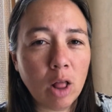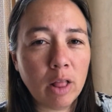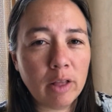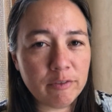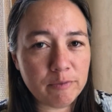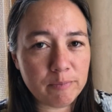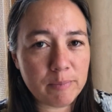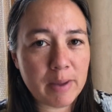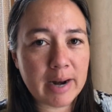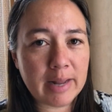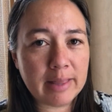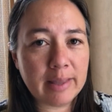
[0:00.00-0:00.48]
all
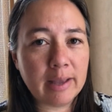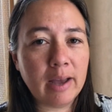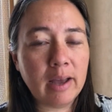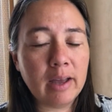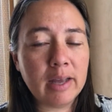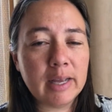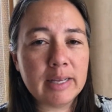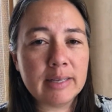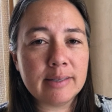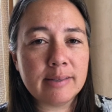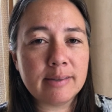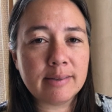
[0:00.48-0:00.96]
of
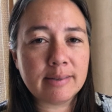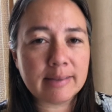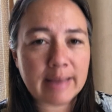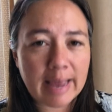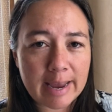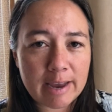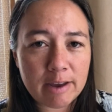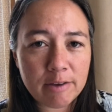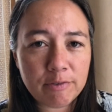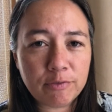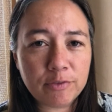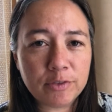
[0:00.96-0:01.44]
Merida is
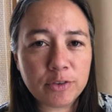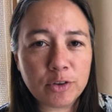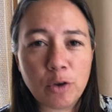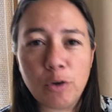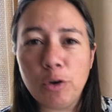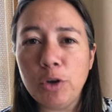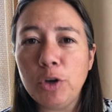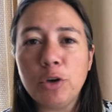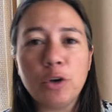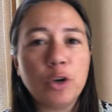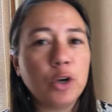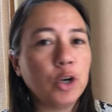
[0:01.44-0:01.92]
safe, so
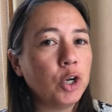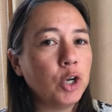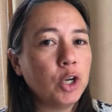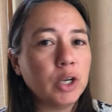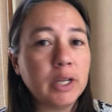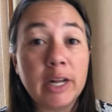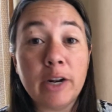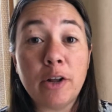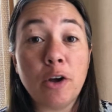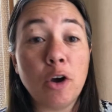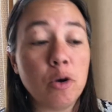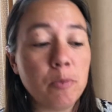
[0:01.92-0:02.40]
you
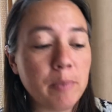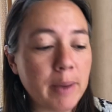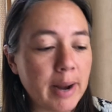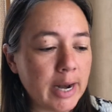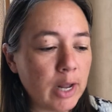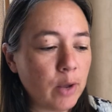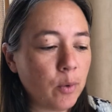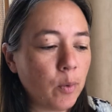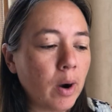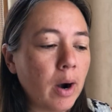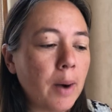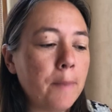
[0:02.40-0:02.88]
could get a home
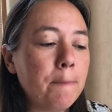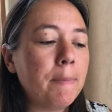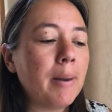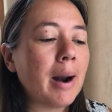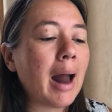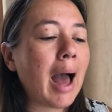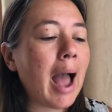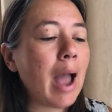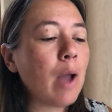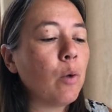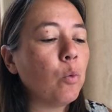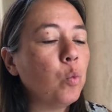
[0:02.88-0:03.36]
anywhere,
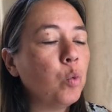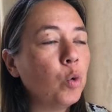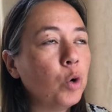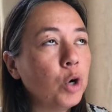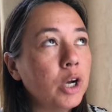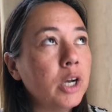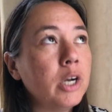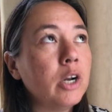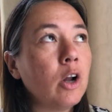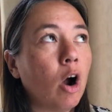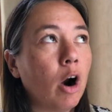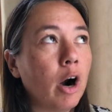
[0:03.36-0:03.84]
but I
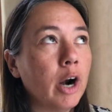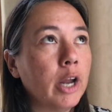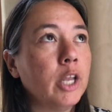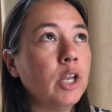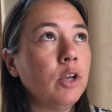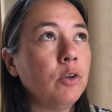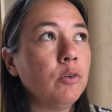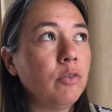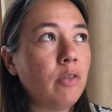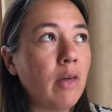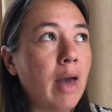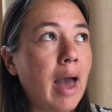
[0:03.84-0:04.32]
would
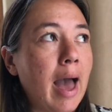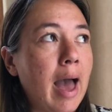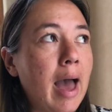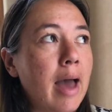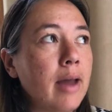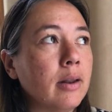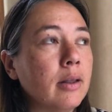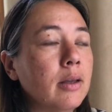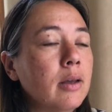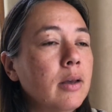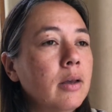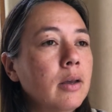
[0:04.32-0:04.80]
argue
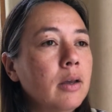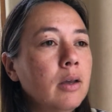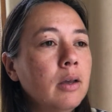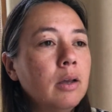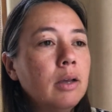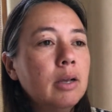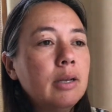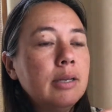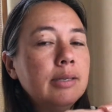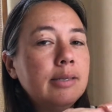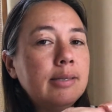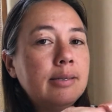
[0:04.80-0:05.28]
that
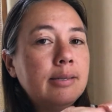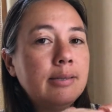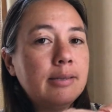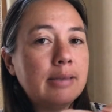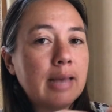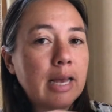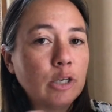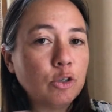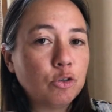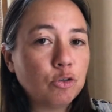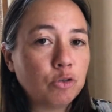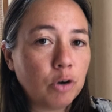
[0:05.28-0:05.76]

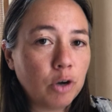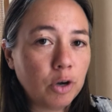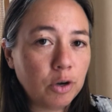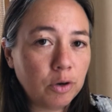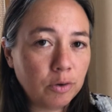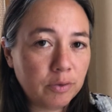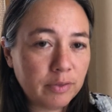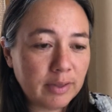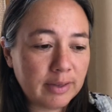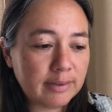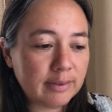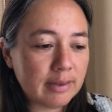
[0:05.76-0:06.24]

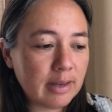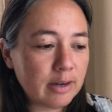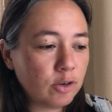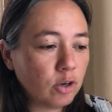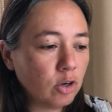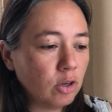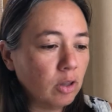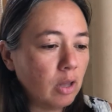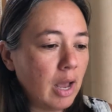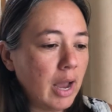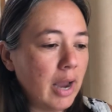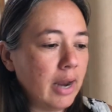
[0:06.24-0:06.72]
the
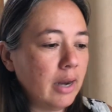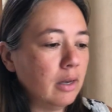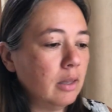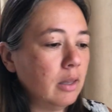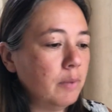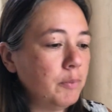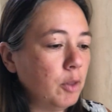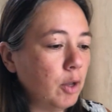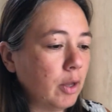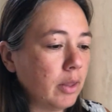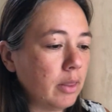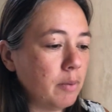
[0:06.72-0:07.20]
center line,
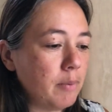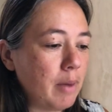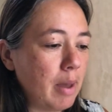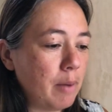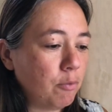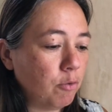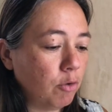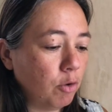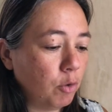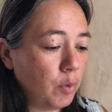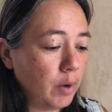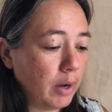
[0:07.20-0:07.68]
let me look at the
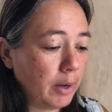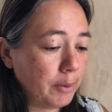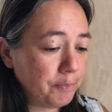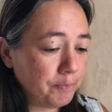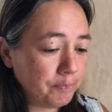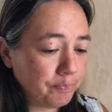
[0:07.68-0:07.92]
map real quick.